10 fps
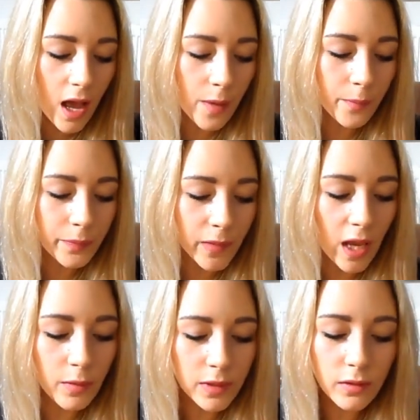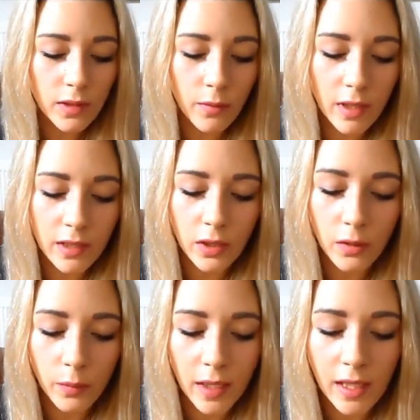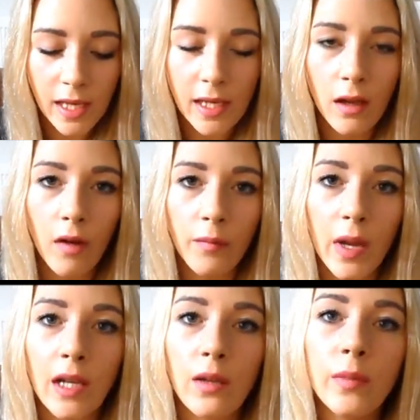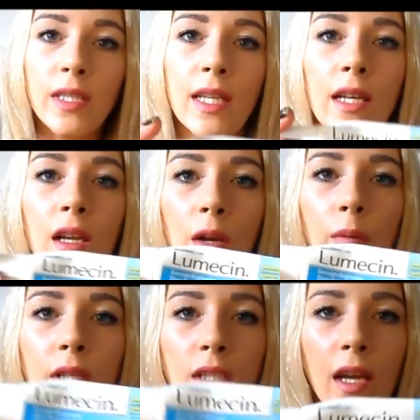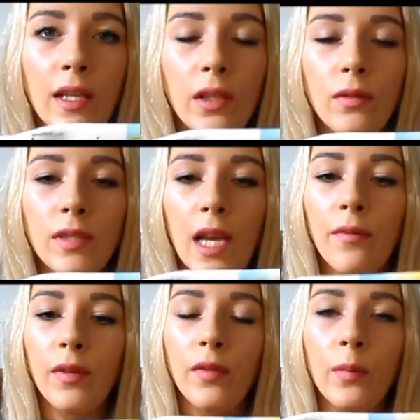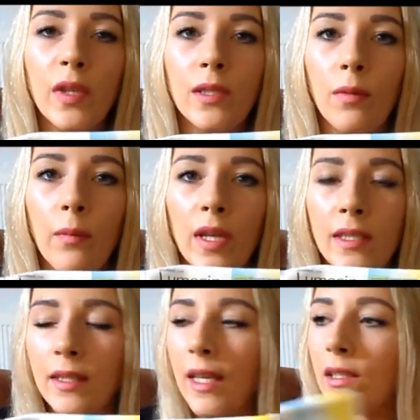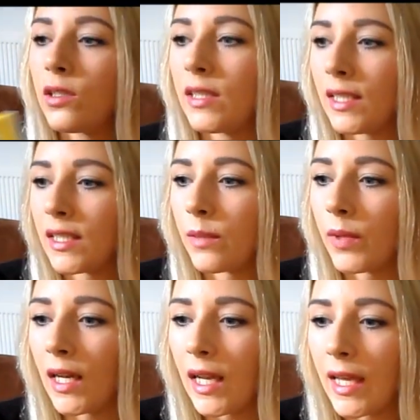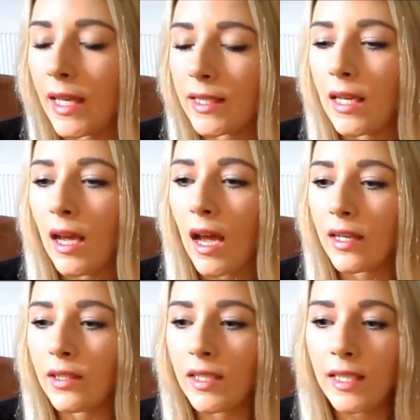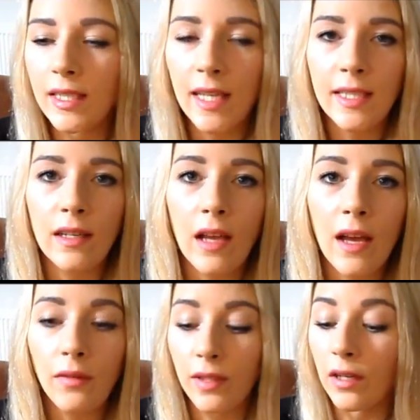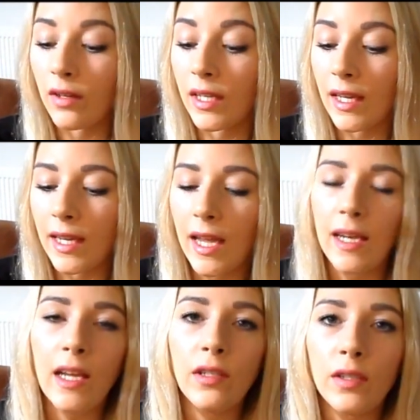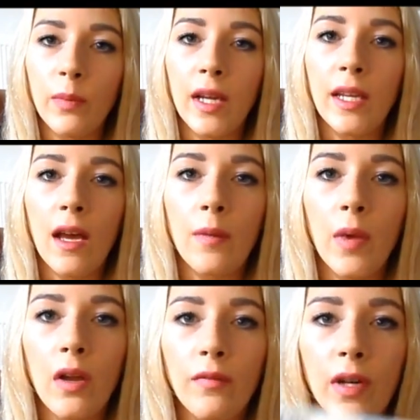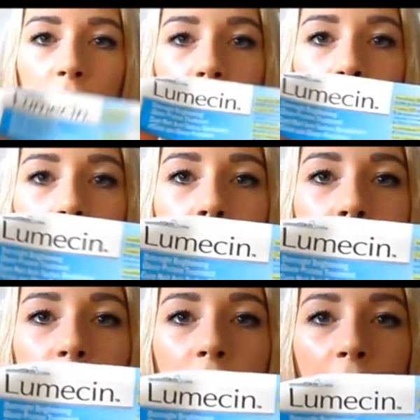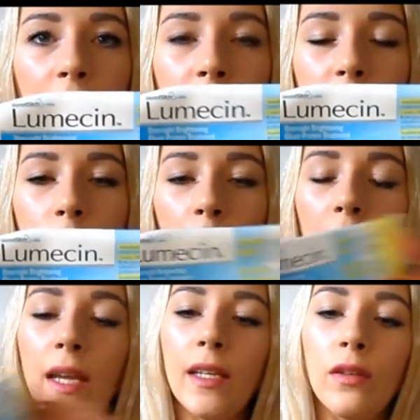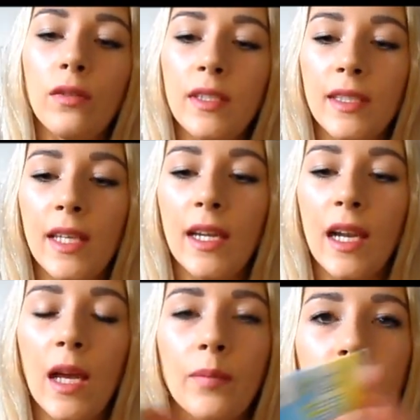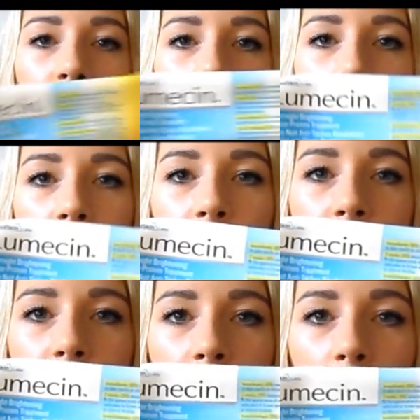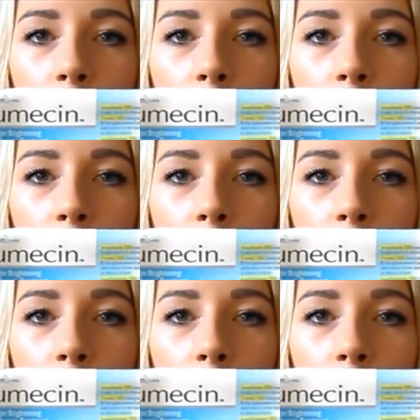I was also on a 2-week kick of my Lumecin, which I use every few months when my skin just needs to be cleared. I just need to get it healthy looking again. I use my overnight treatment, and this is by Good Skin Labs, and it's